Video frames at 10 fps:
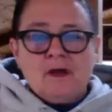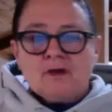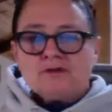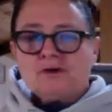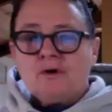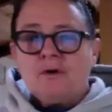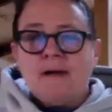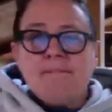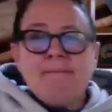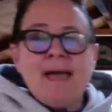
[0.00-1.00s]
So
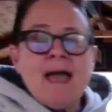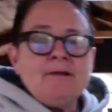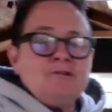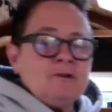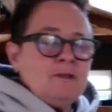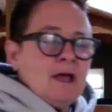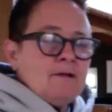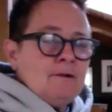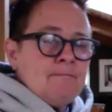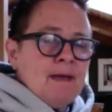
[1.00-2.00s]
imagine
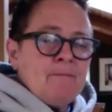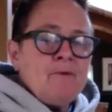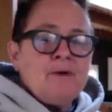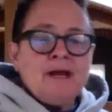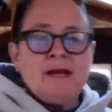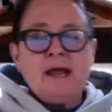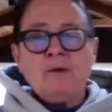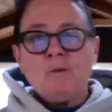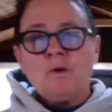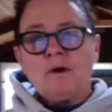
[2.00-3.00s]
that your memory
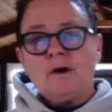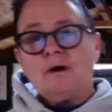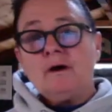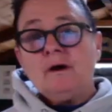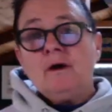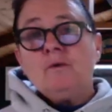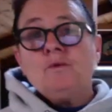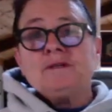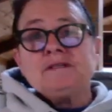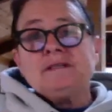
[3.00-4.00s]
network
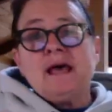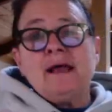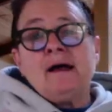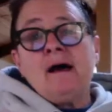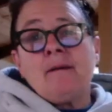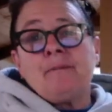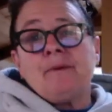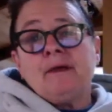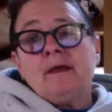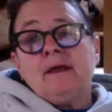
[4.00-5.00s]
was set up
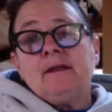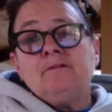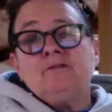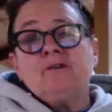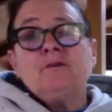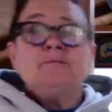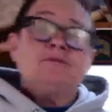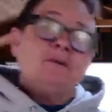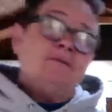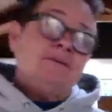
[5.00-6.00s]
in
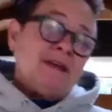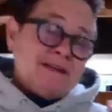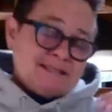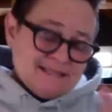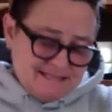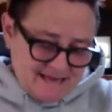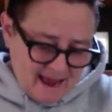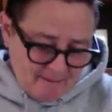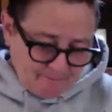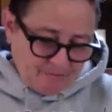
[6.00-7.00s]
terms of its
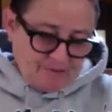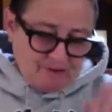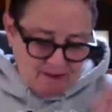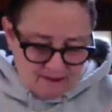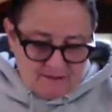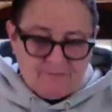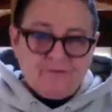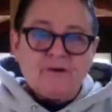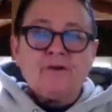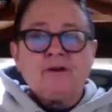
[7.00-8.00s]
depth, the
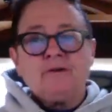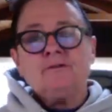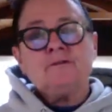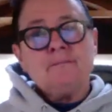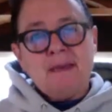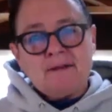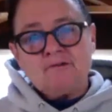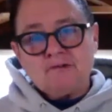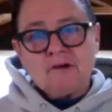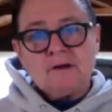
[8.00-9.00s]
vertical
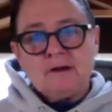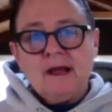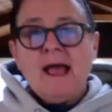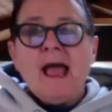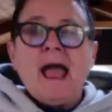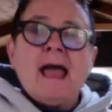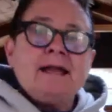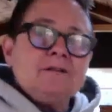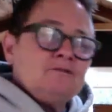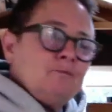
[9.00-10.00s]
dimension, and
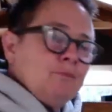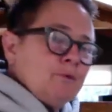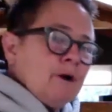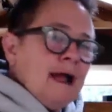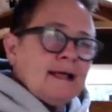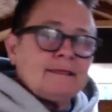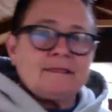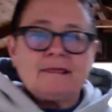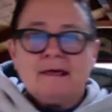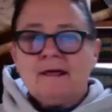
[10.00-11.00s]
its
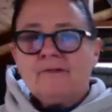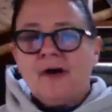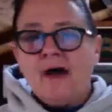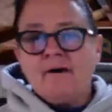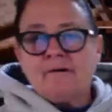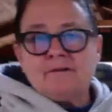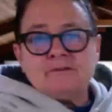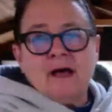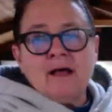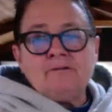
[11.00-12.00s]
breadth, the
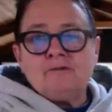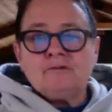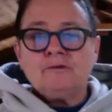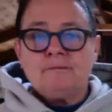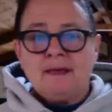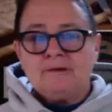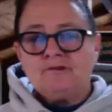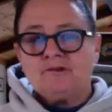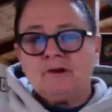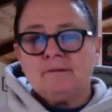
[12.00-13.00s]
horizontal
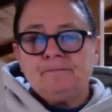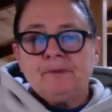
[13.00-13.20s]
dimension.